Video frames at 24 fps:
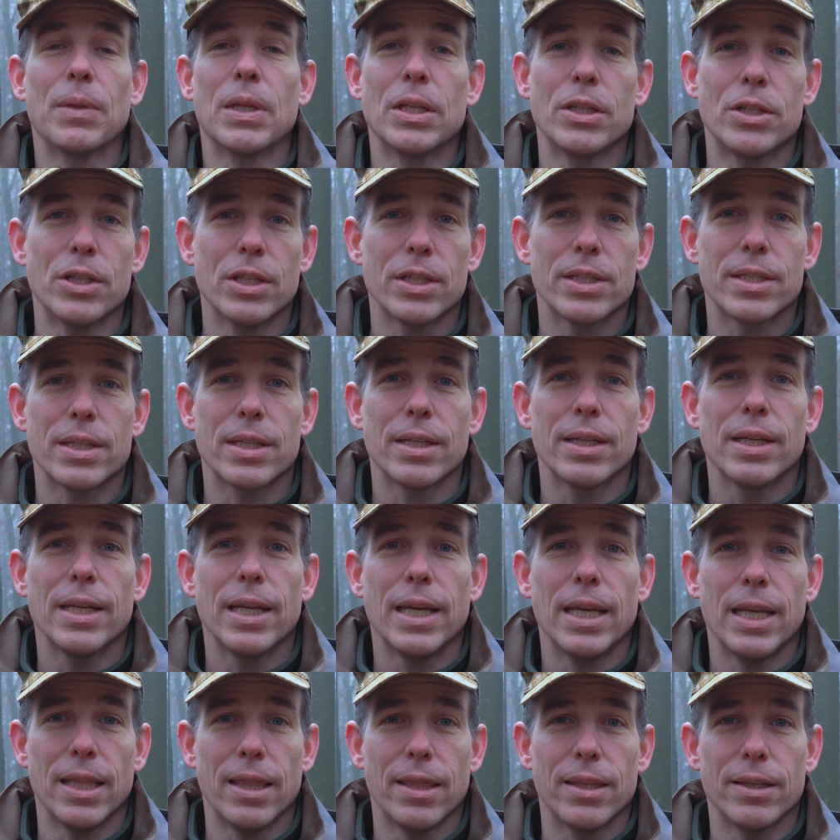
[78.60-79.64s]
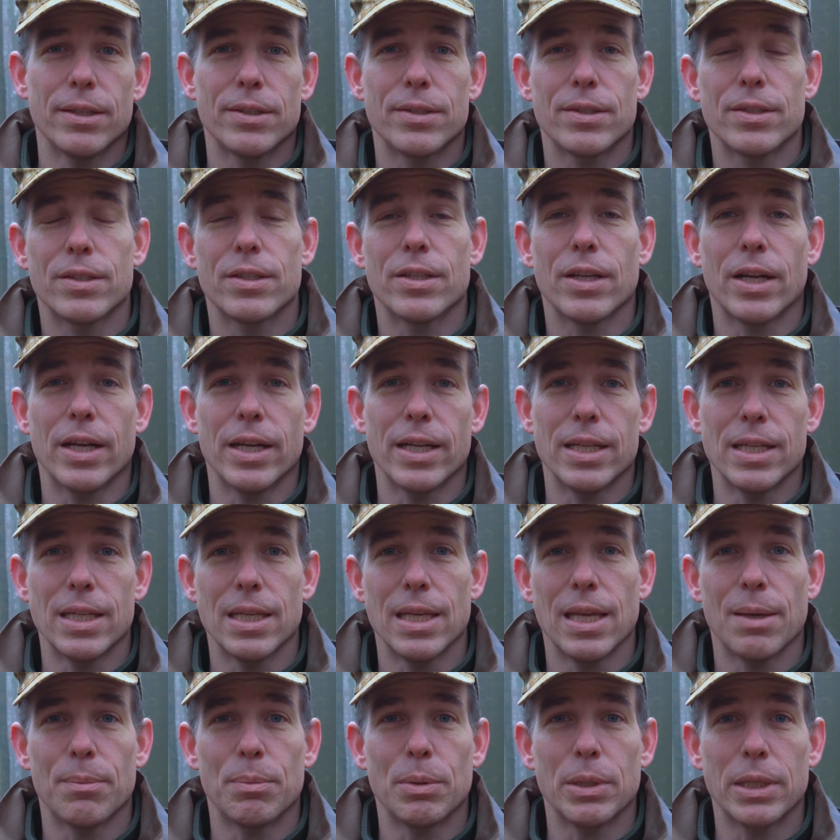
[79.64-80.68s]
just in these tiny
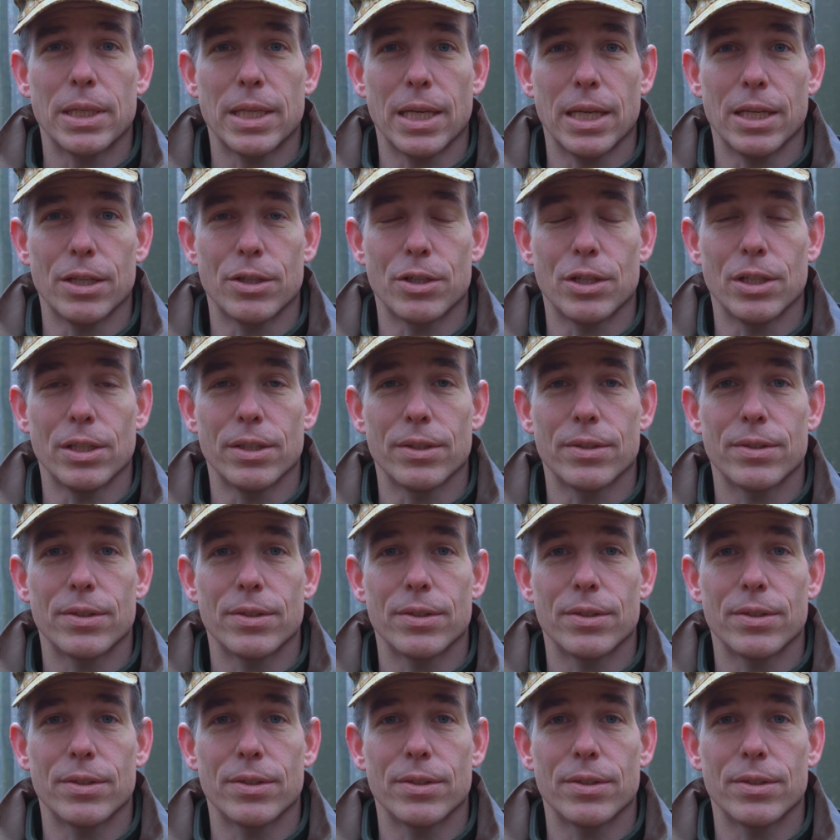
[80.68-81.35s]
applications.